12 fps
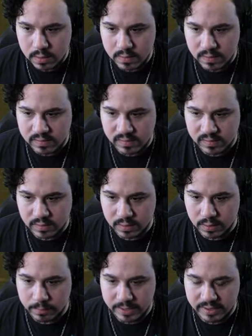This is a
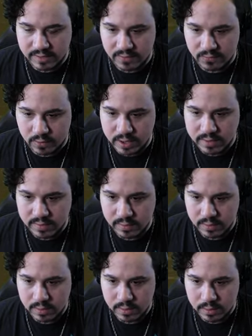little bit different.
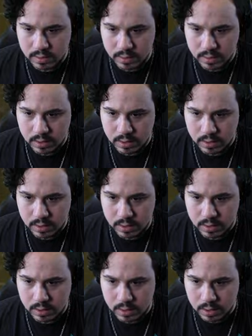
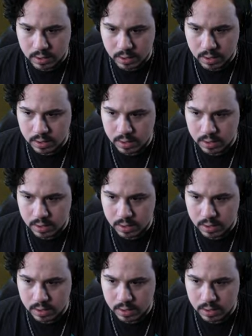Huh.